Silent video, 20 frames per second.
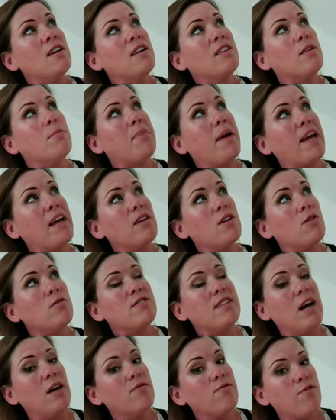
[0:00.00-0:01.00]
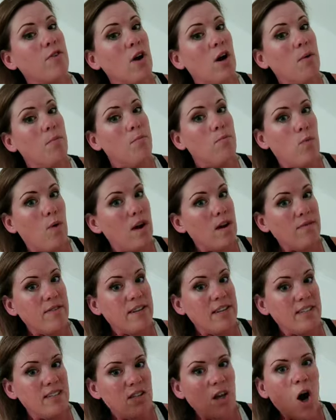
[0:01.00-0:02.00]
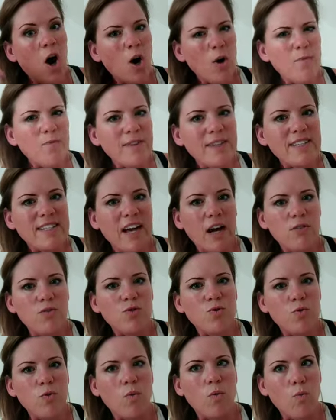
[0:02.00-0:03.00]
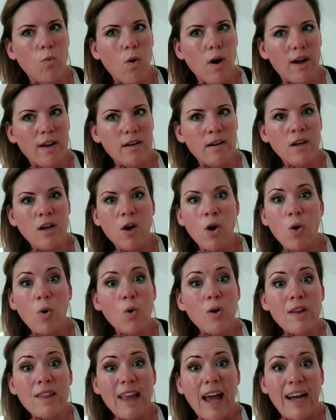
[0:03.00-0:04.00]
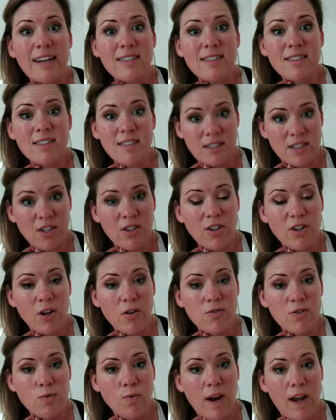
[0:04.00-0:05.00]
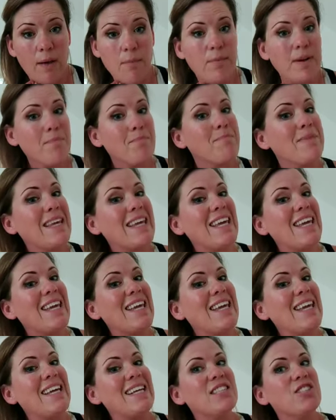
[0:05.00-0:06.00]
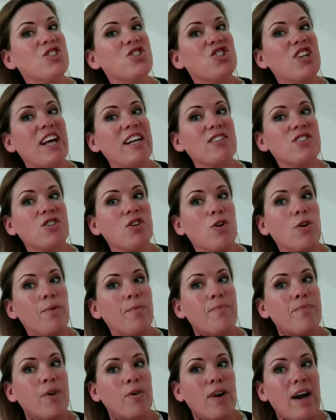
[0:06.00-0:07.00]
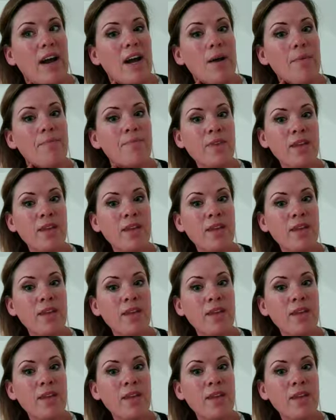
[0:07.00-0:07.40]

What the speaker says: the pain goes down from wherever it is, hopefully down to a 1 or less until it goes away, but be gentle, okay?